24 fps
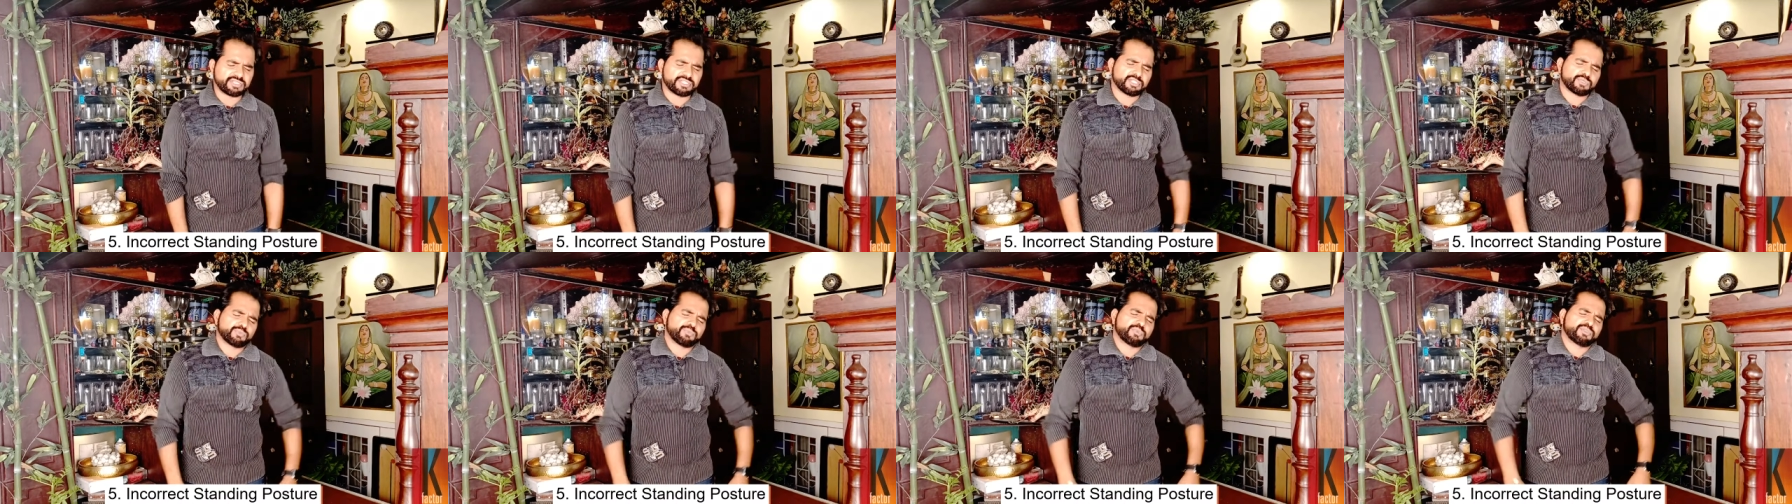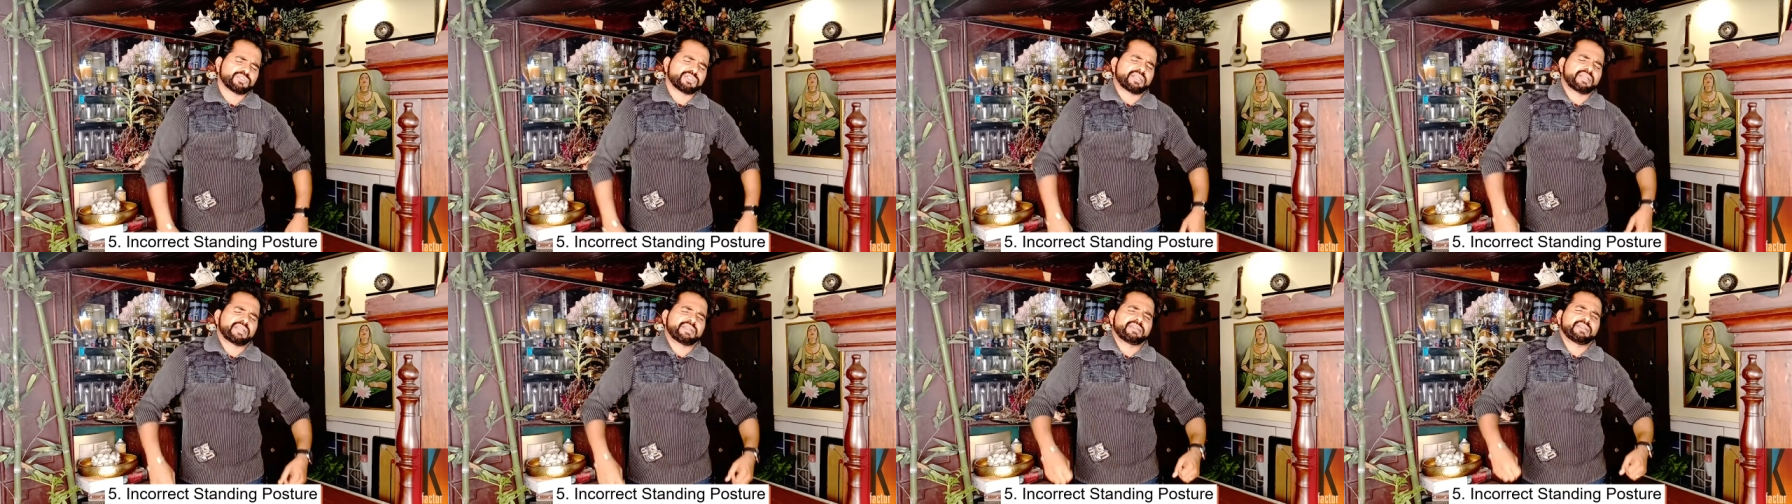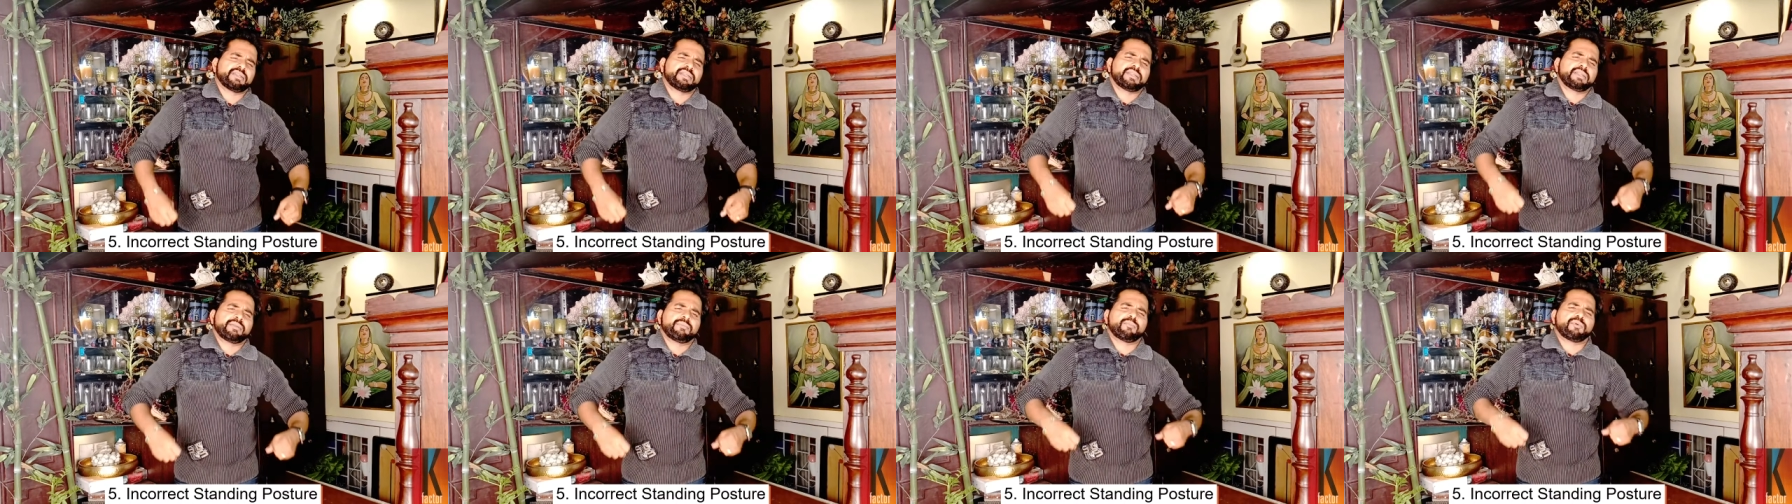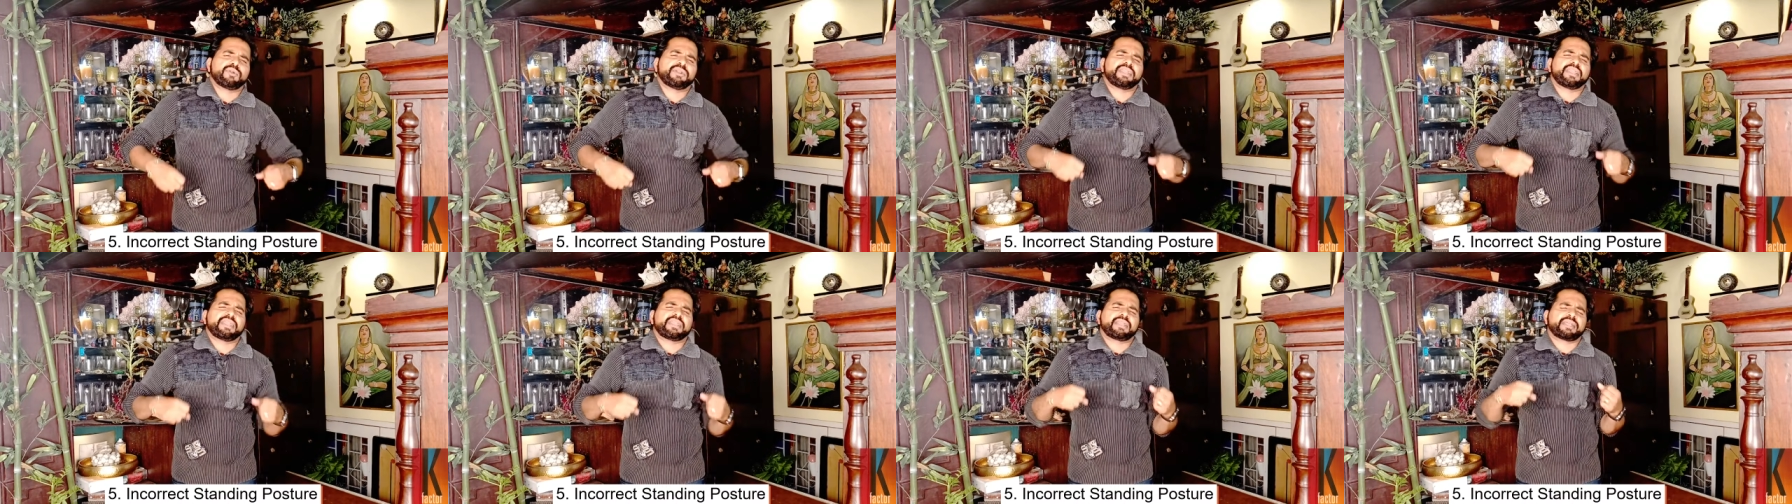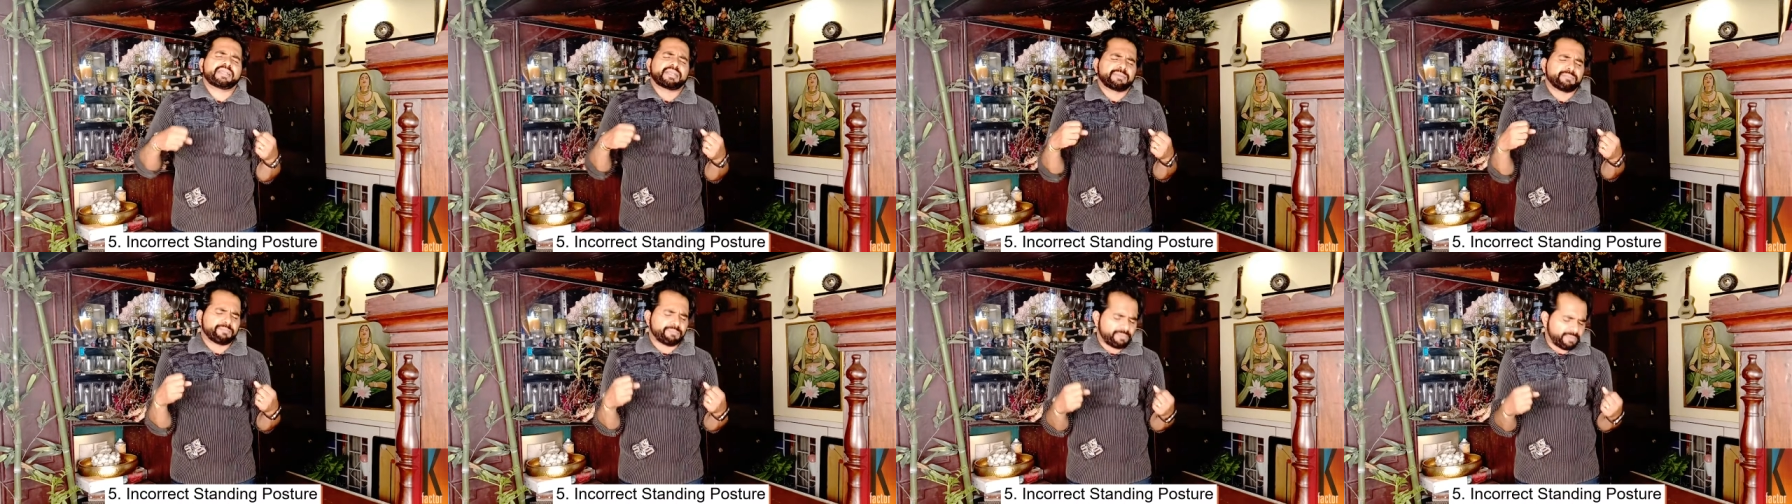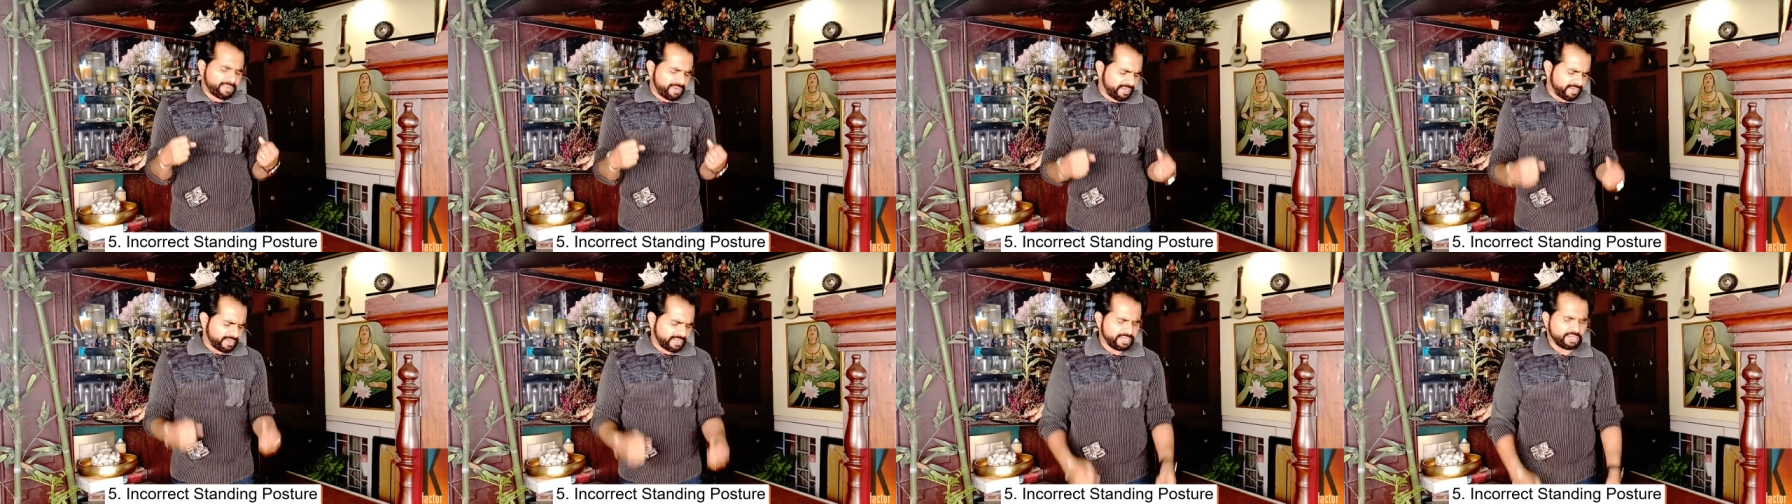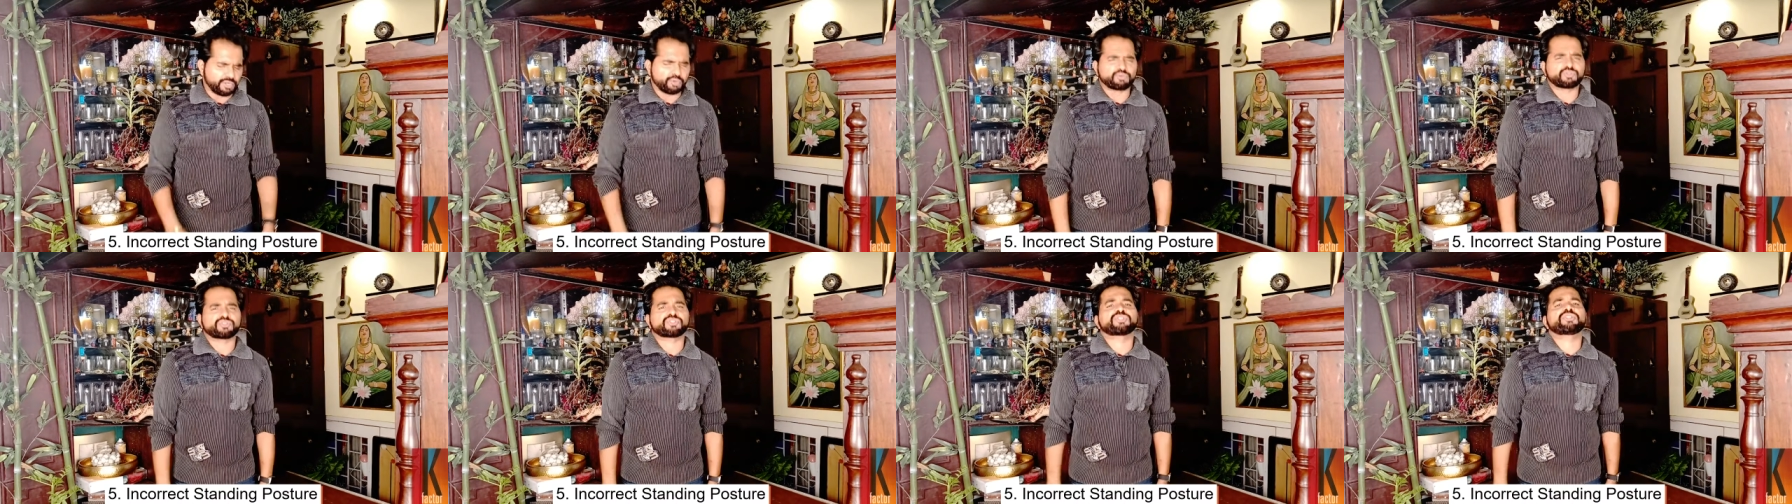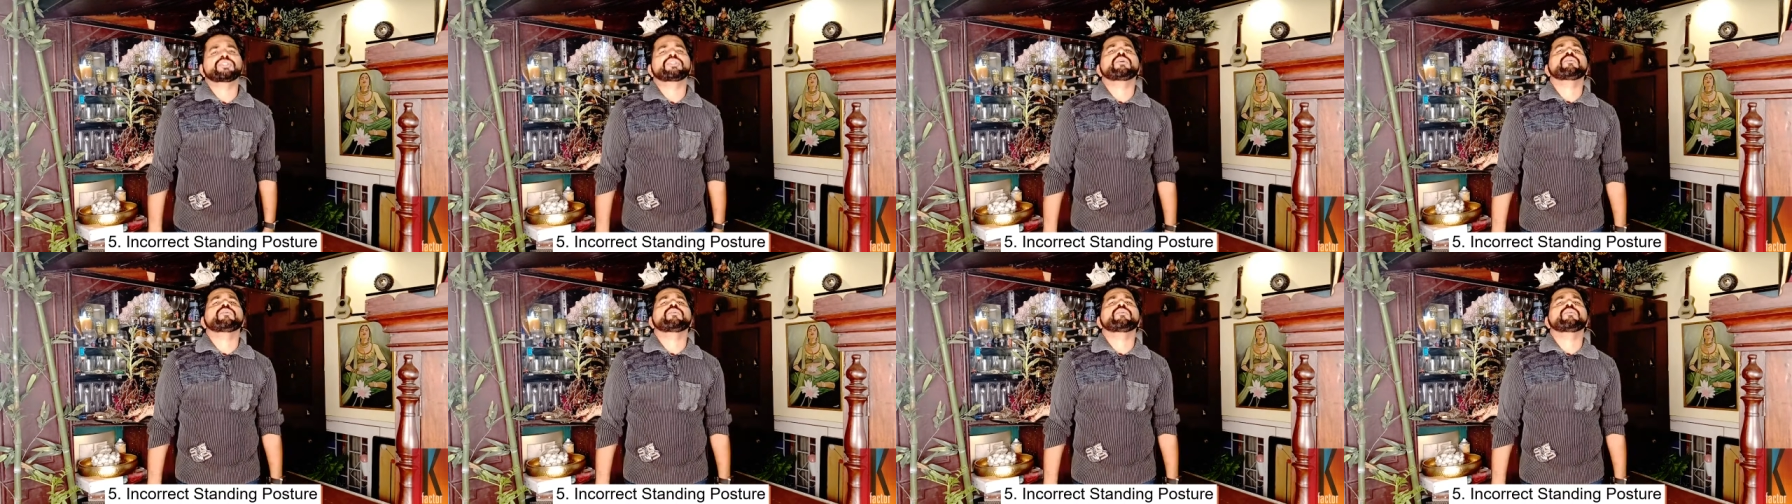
Just put your body completely loose.